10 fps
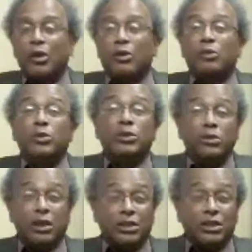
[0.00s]
When we
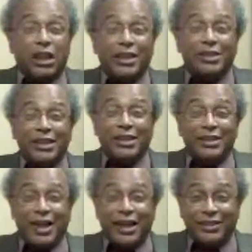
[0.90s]
start slicing
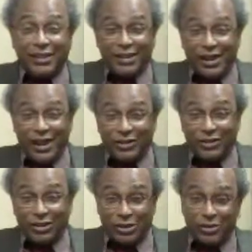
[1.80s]
and dicing the
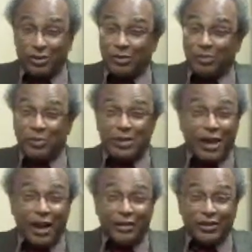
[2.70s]
Constitution
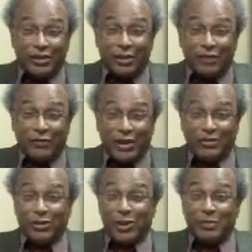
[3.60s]
beyond its
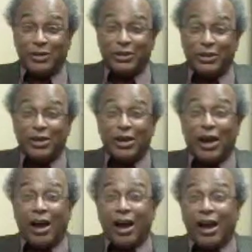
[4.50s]
facial limits,
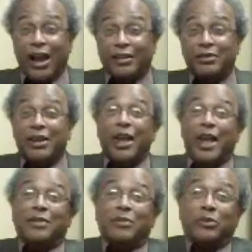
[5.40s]
and
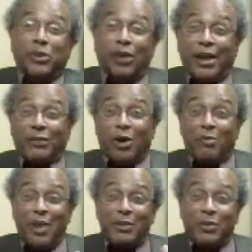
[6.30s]
like, well,
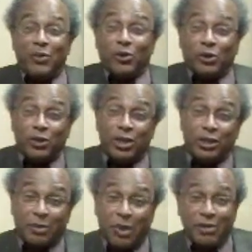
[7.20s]
maybe we'll do
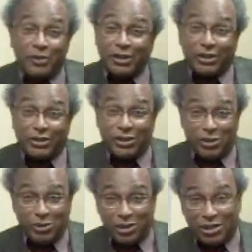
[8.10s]
these apartments because
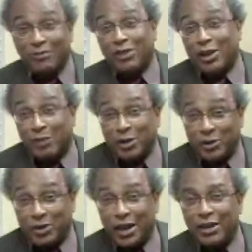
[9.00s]
students live in them and
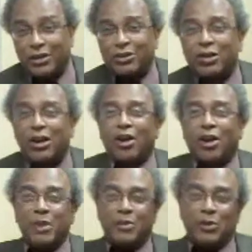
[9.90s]
who cares,
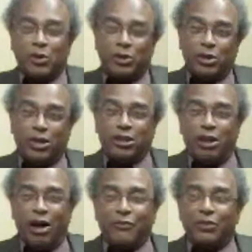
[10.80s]
or maybe we'll do these
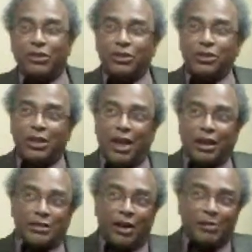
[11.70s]
offices
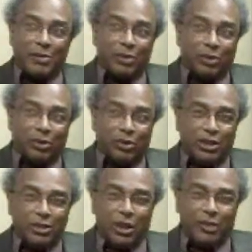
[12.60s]
and maybe we'll do
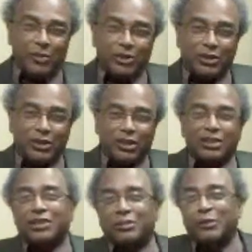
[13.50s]
these businesses
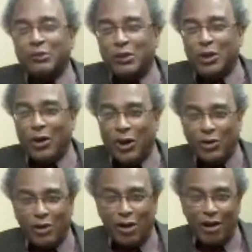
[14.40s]
because we don't
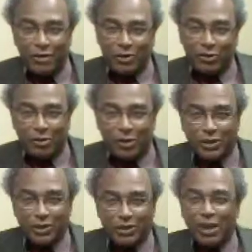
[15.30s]
own an office or a
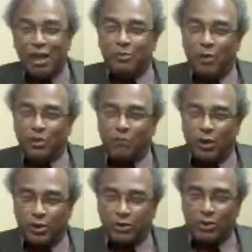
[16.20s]
business, most
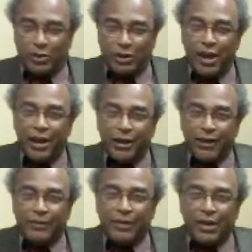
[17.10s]
voters won't
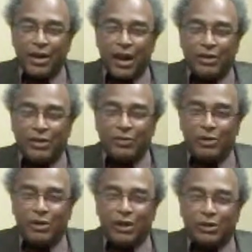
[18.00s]
care, I think we
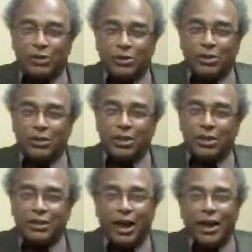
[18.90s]
begin to lose the
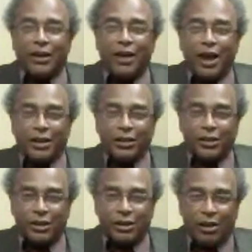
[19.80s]
entire
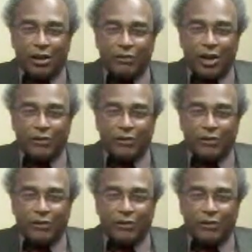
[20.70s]
idea of our